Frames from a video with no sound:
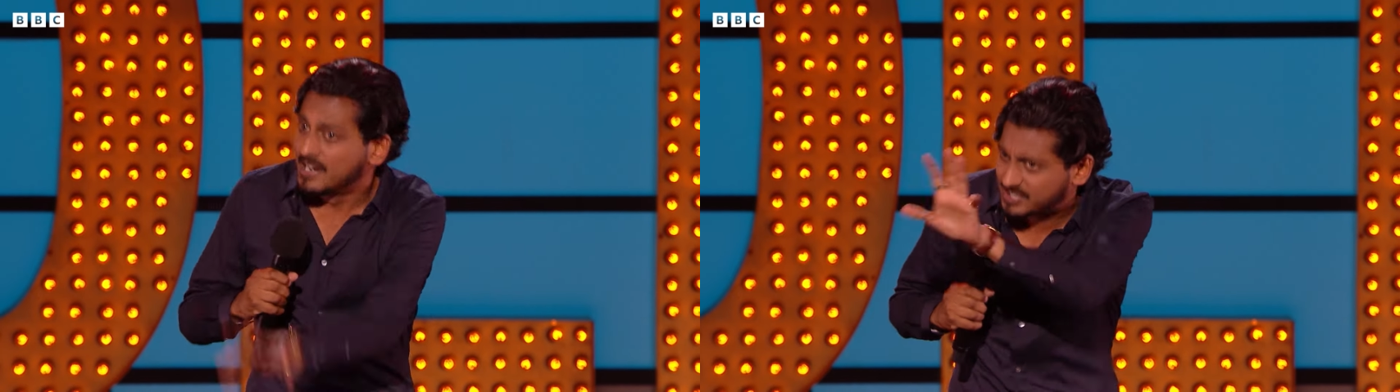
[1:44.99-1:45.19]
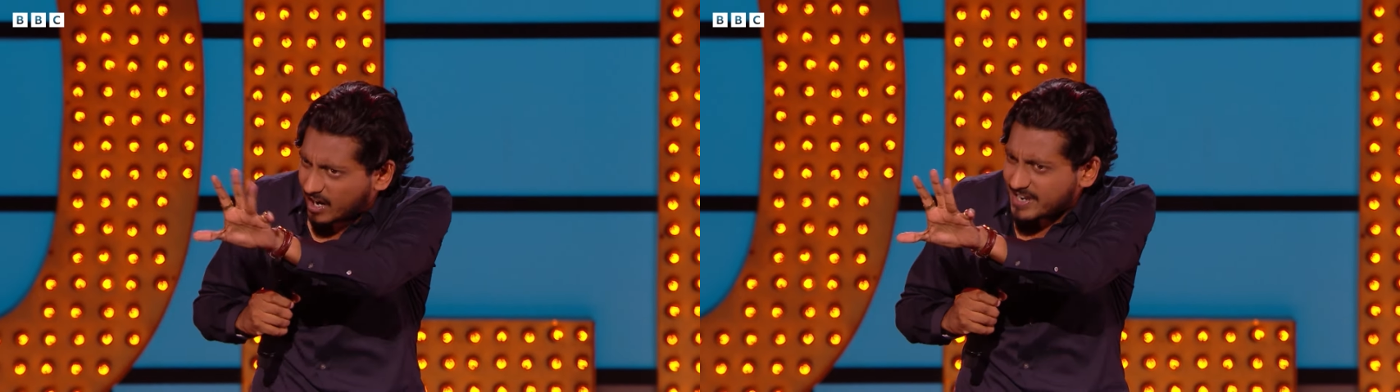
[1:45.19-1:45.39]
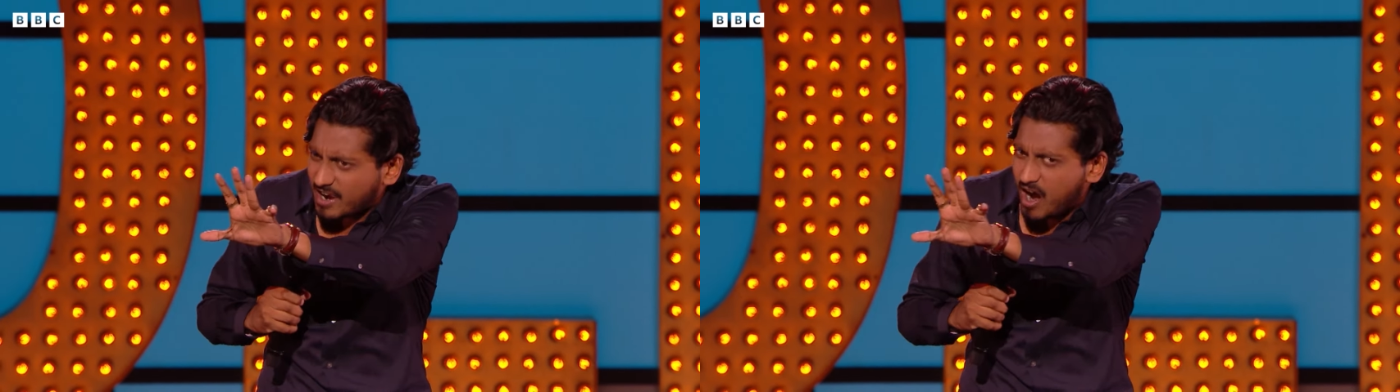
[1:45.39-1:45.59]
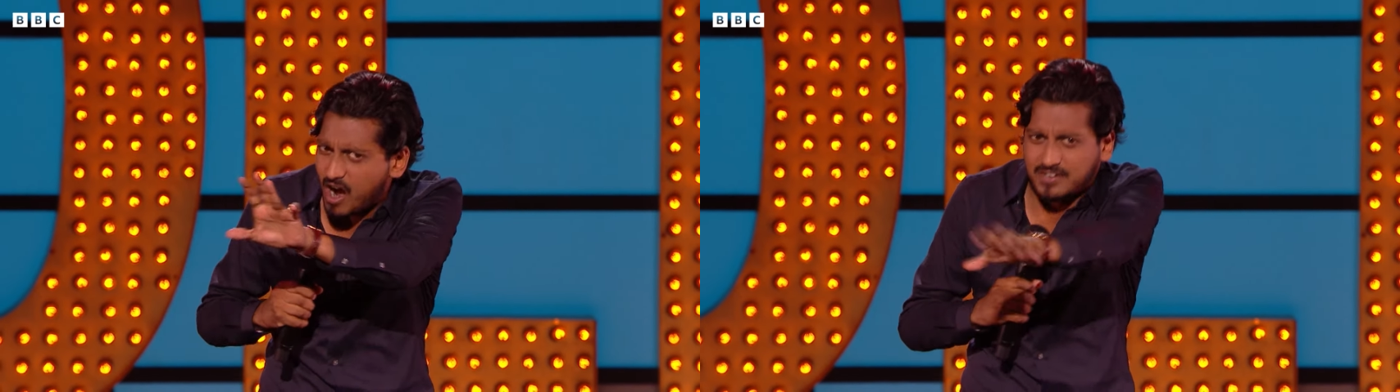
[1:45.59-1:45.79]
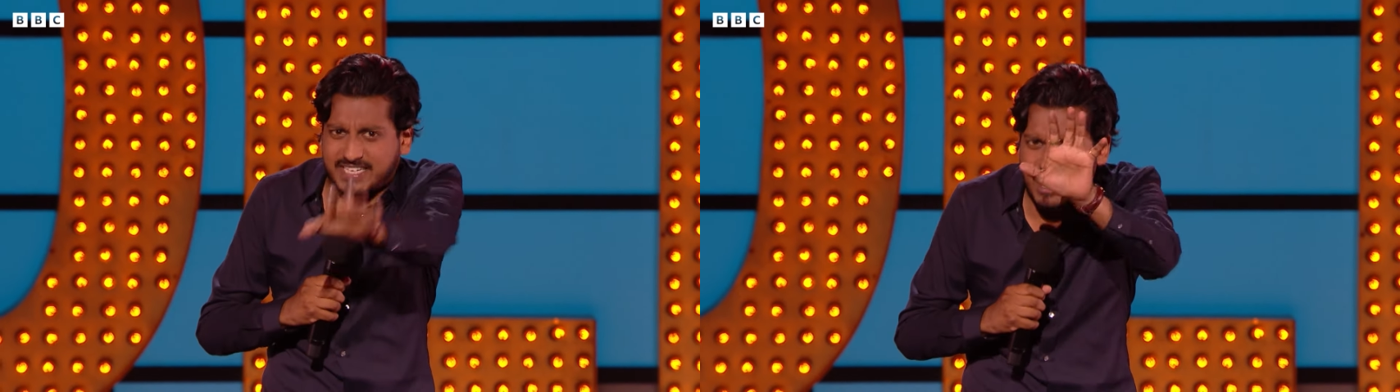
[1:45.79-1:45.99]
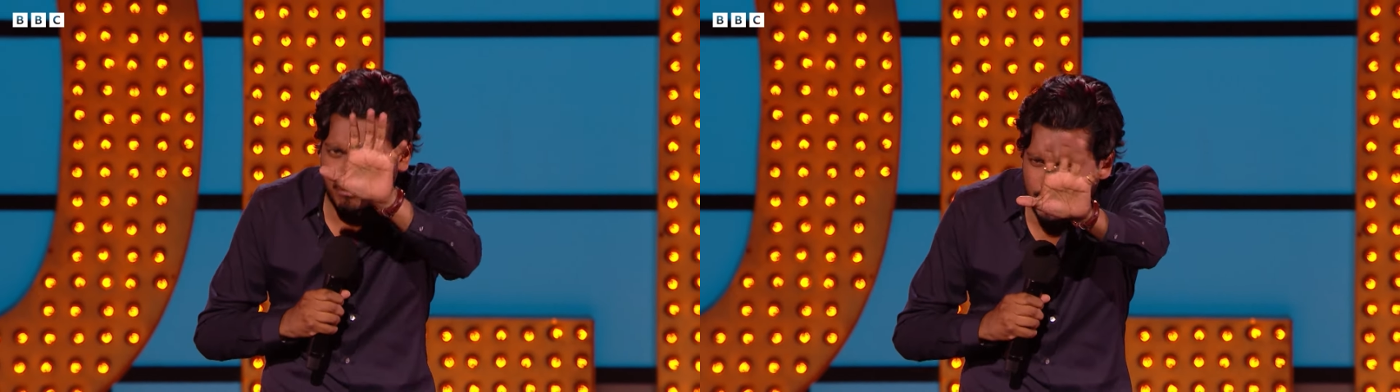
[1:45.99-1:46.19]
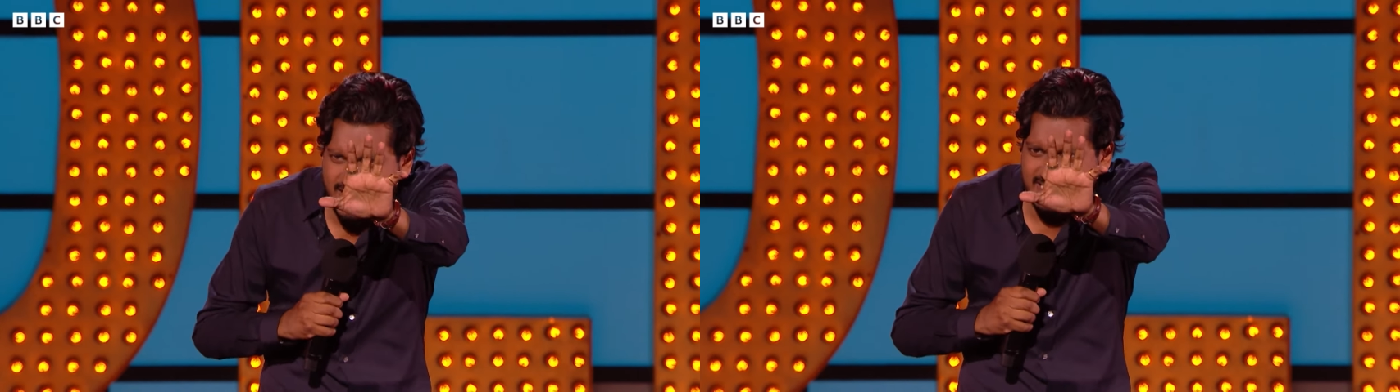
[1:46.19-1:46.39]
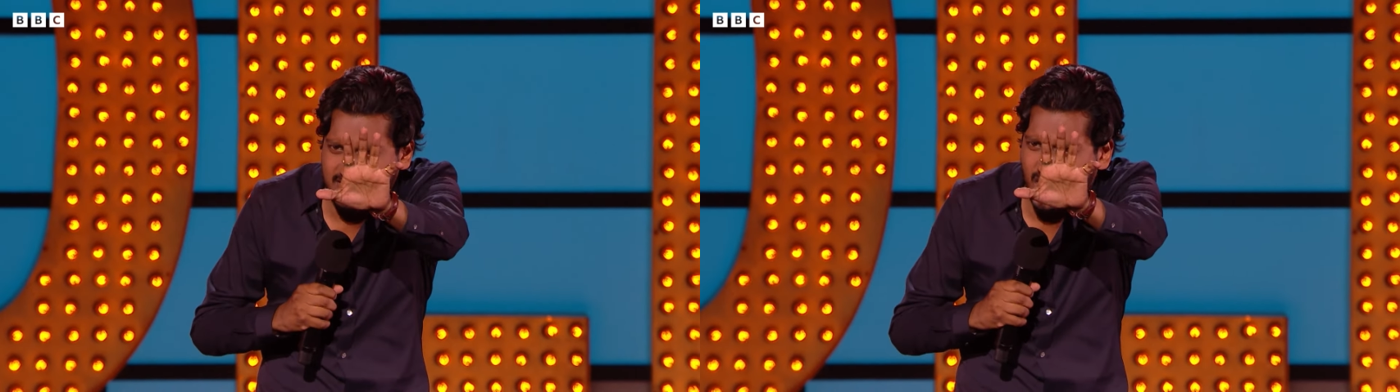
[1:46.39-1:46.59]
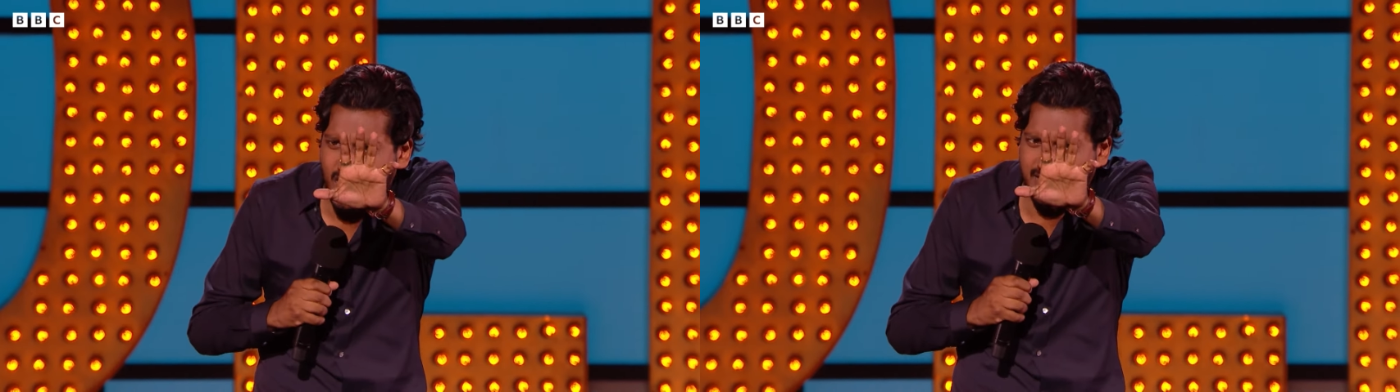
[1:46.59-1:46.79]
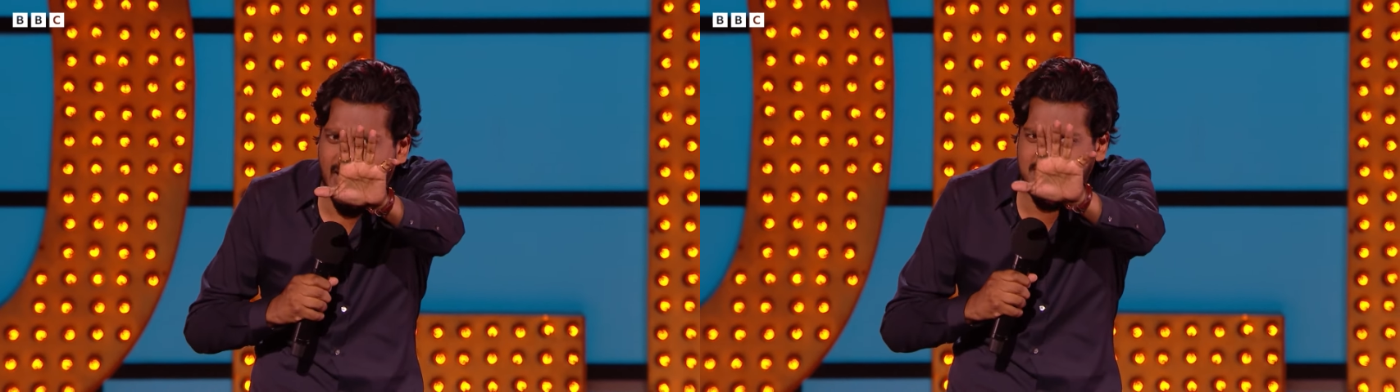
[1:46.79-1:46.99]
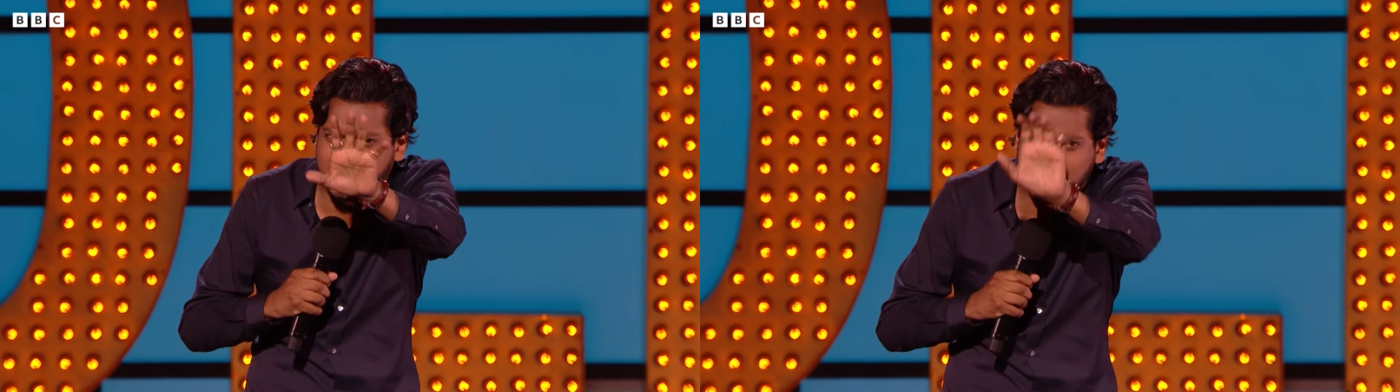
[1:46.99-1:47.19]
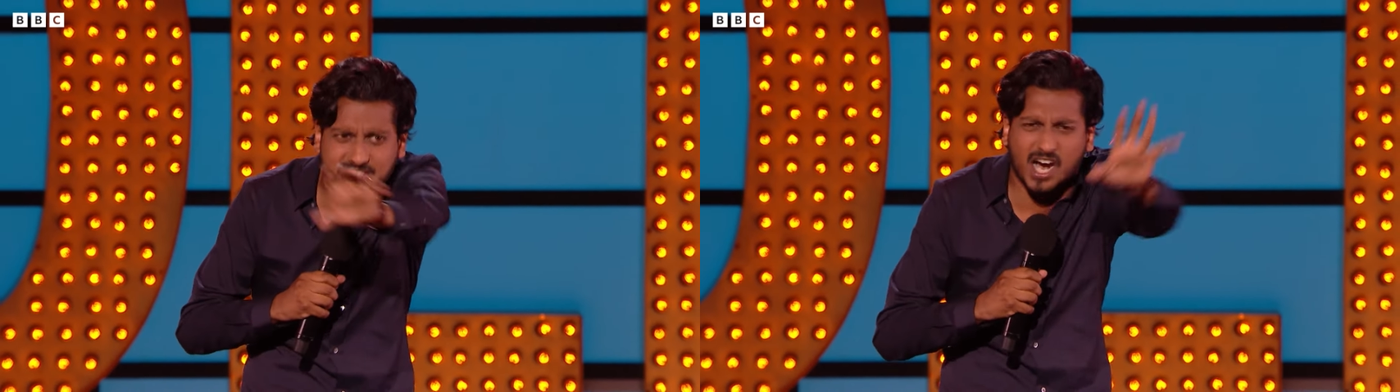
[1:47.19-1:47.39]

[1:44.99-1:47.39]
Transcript: Die Hard get reincarnated,